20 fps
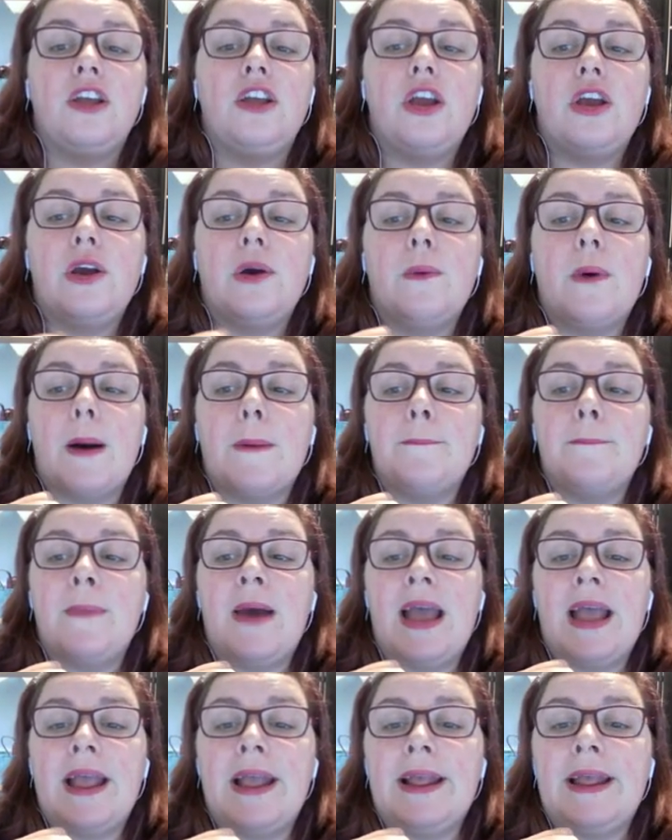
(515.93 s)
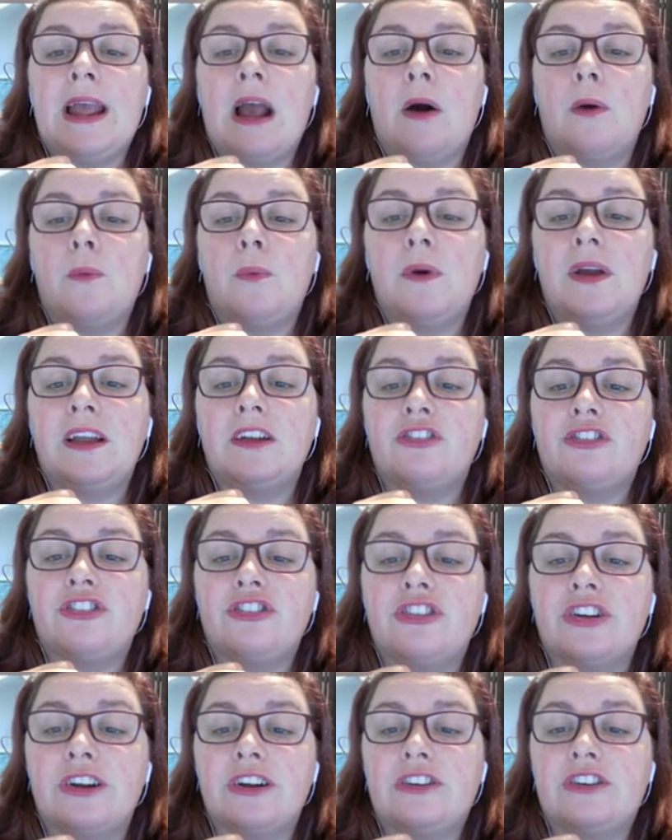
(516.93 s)
You may
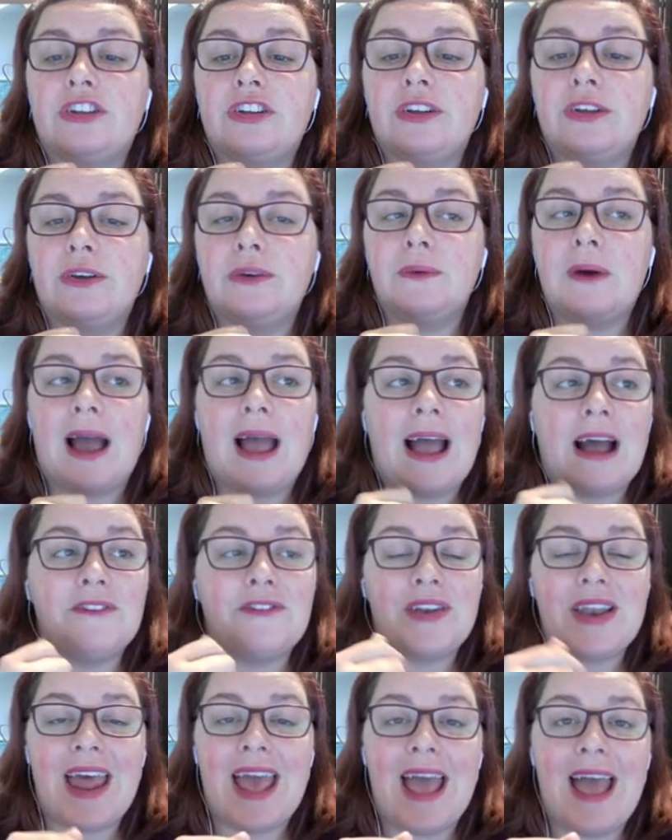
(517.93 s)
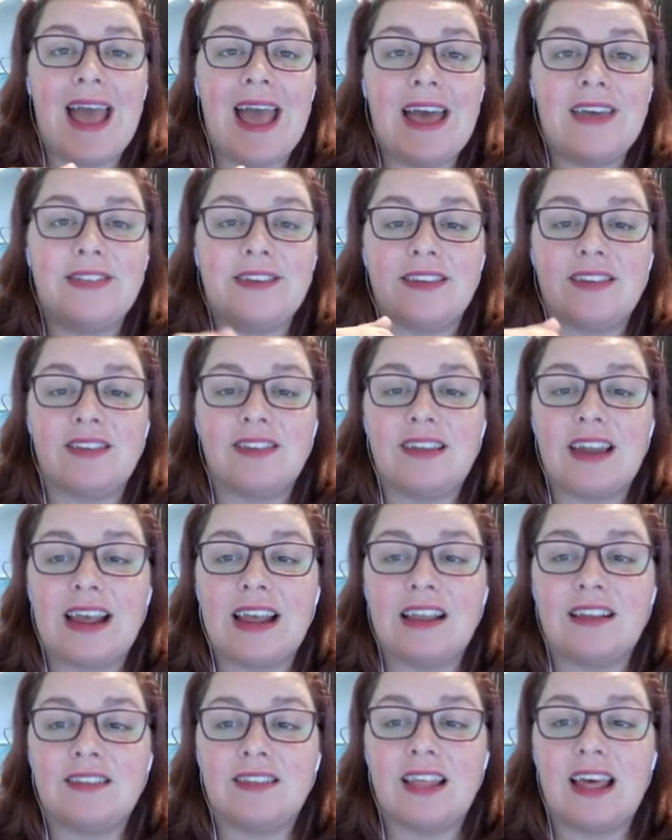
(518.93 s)
wish to have an heir that
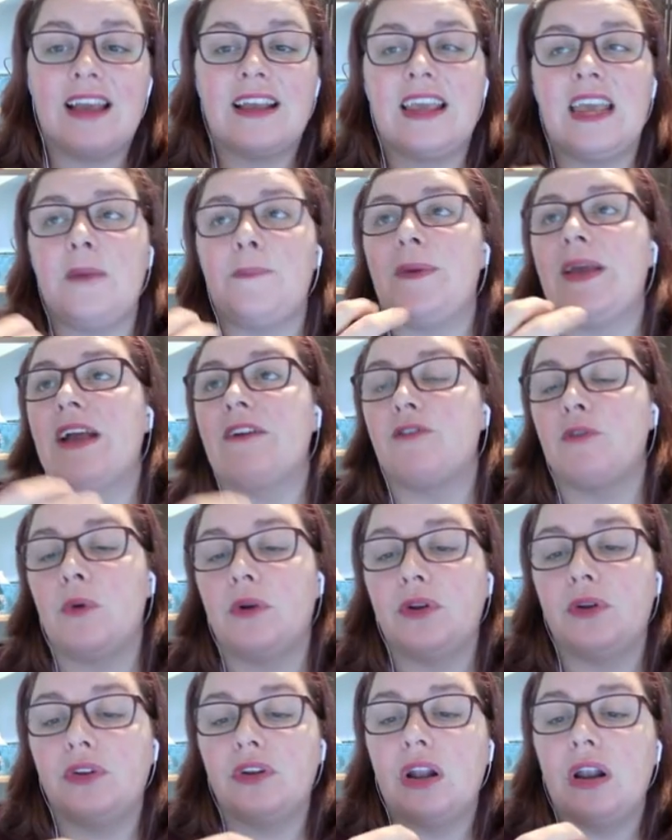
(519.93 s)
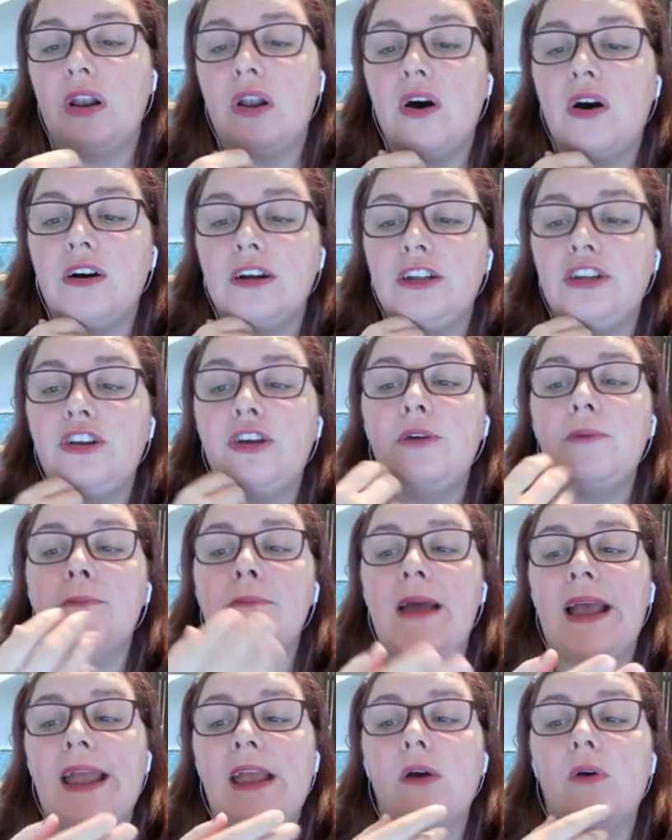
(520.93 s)
stays there, keeping everyone on the lot. You
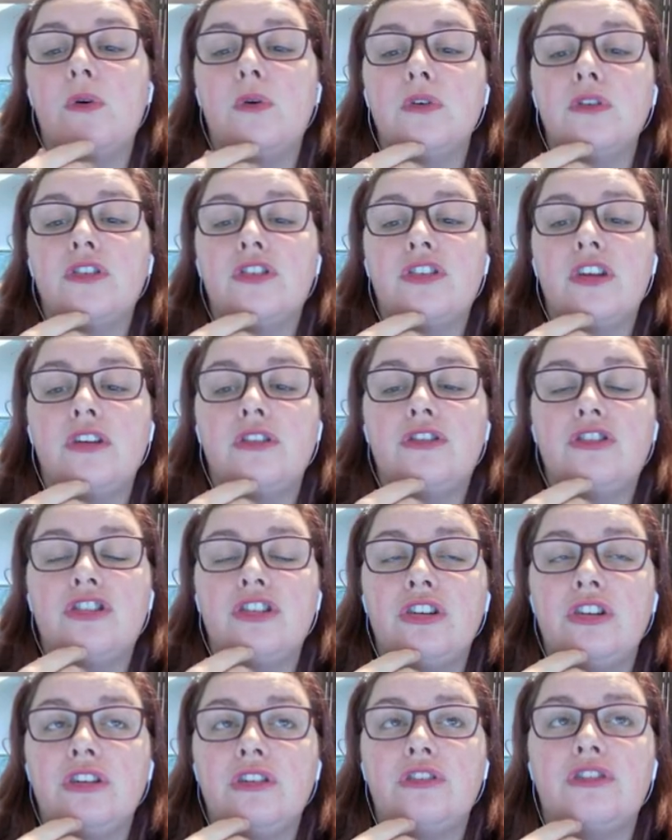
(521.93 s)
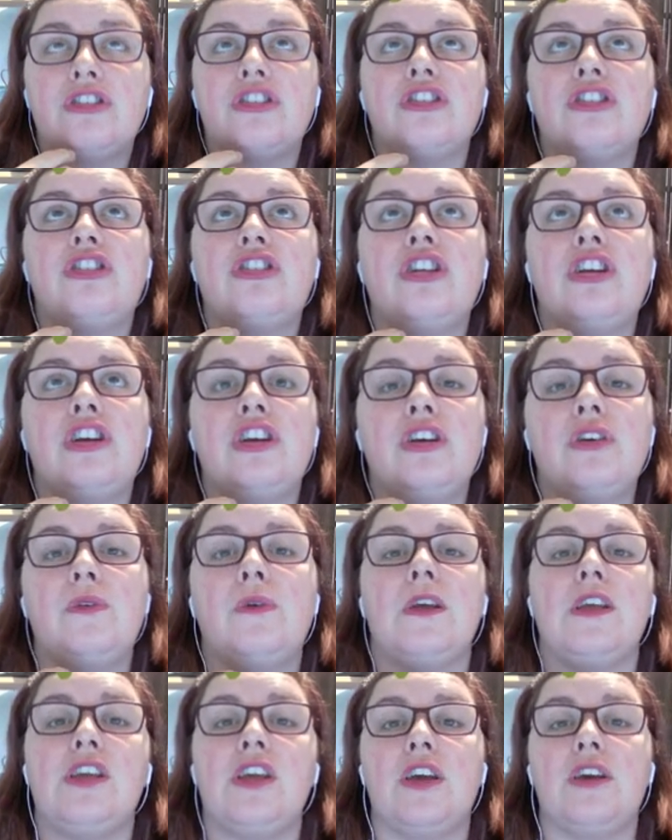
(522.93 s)
may also choose to
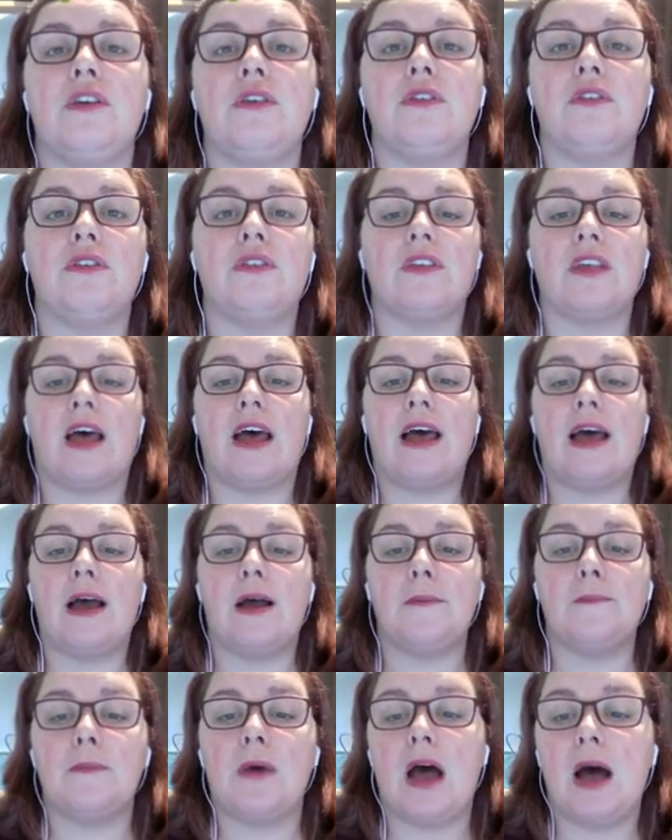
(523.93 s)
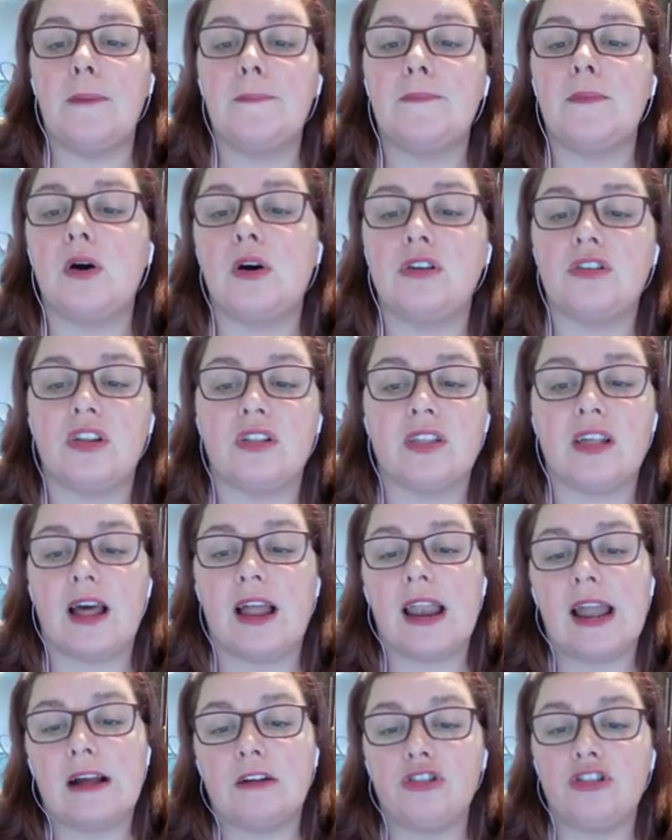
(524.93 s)
use a mod
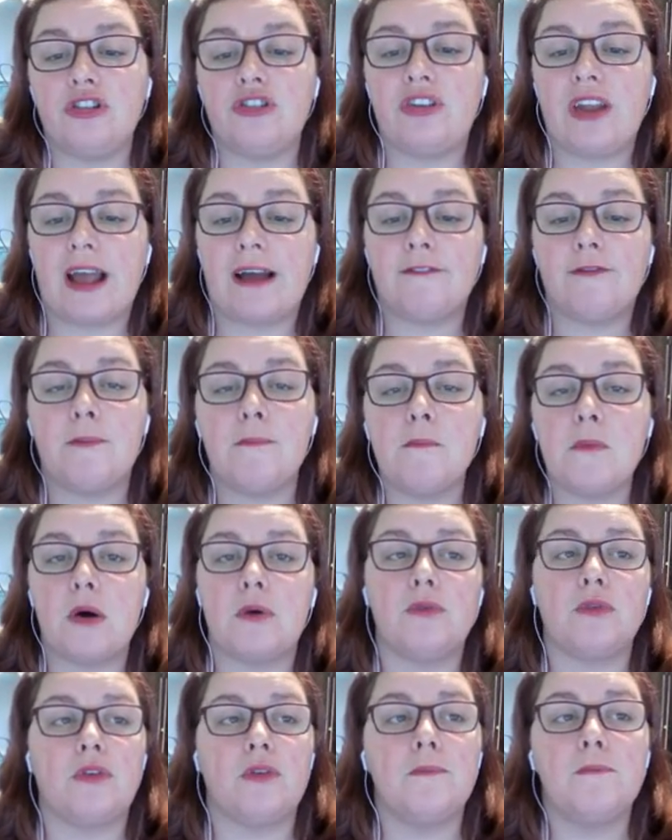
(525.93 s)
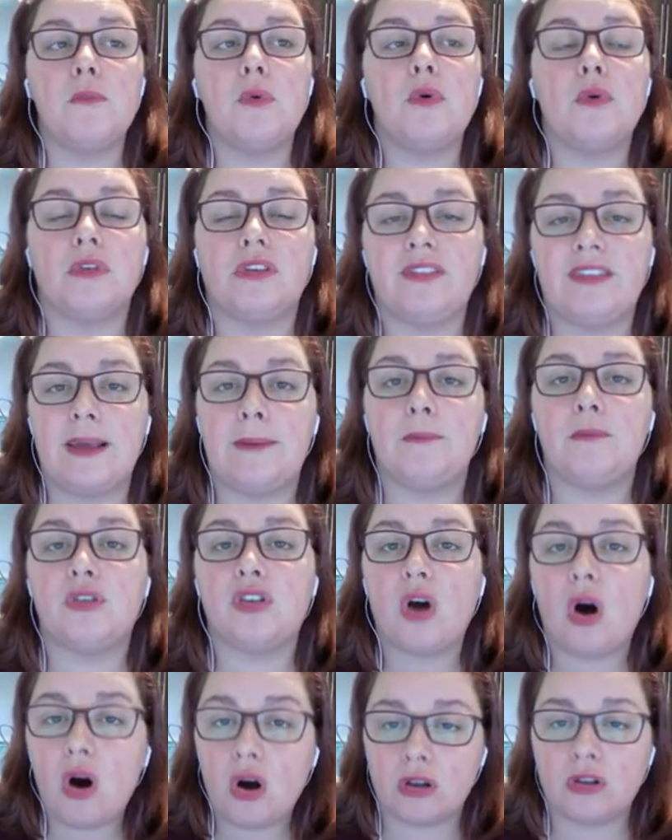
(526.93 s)
that allows you to have more
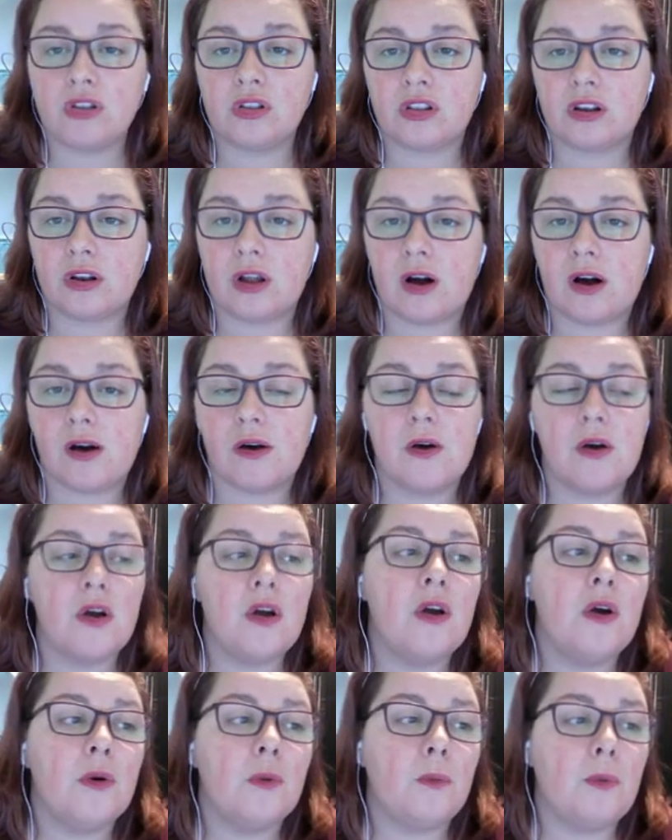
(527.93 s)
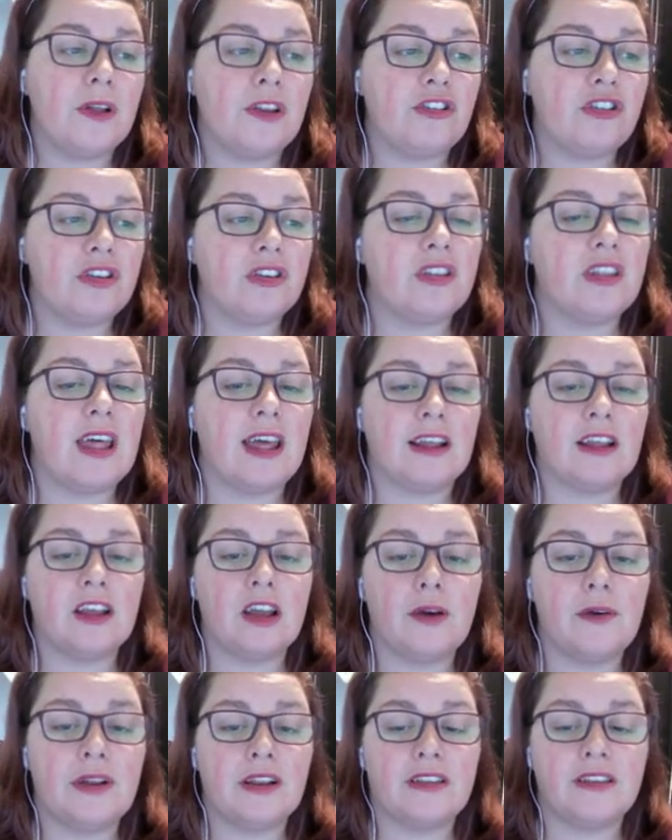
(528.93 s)
Sims on the lot, which is then
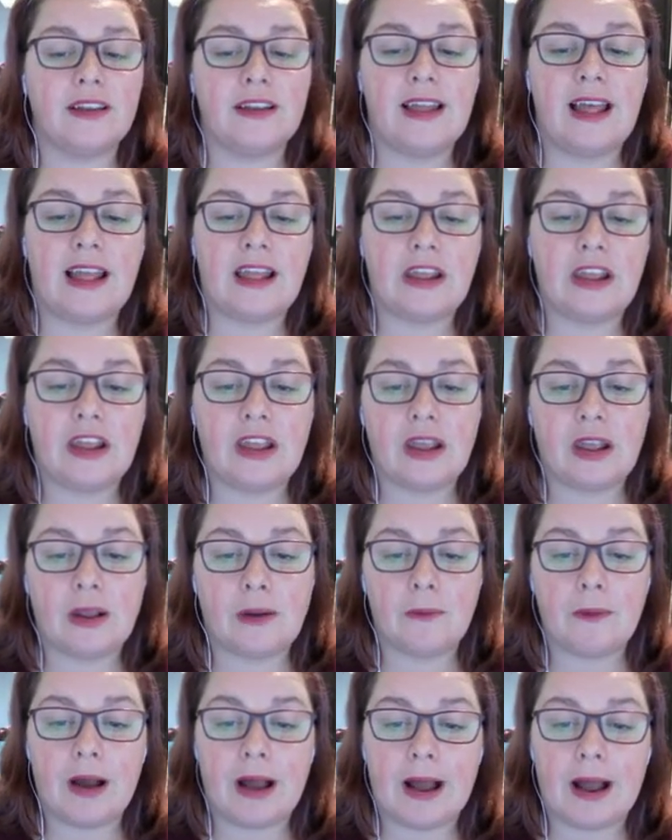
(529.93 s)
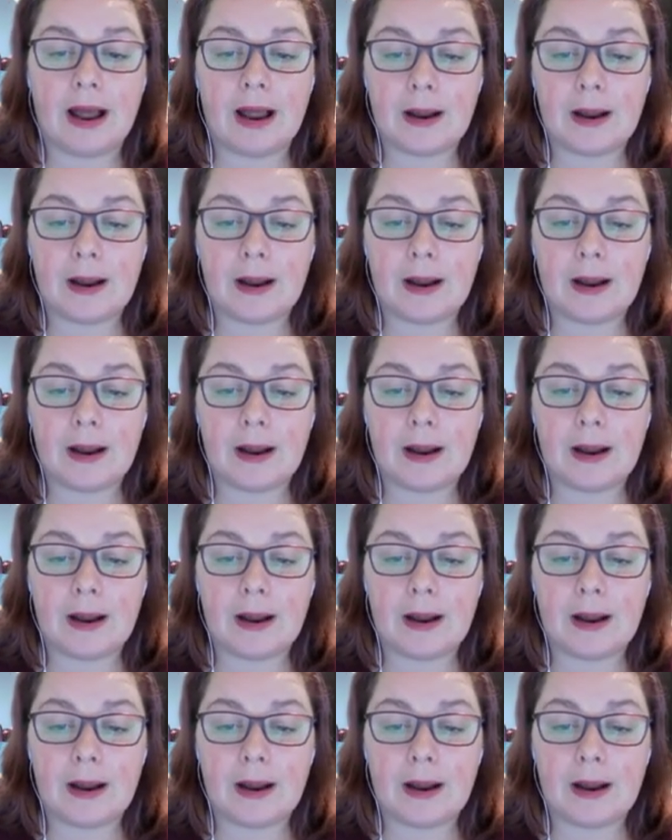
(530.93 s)
going to let you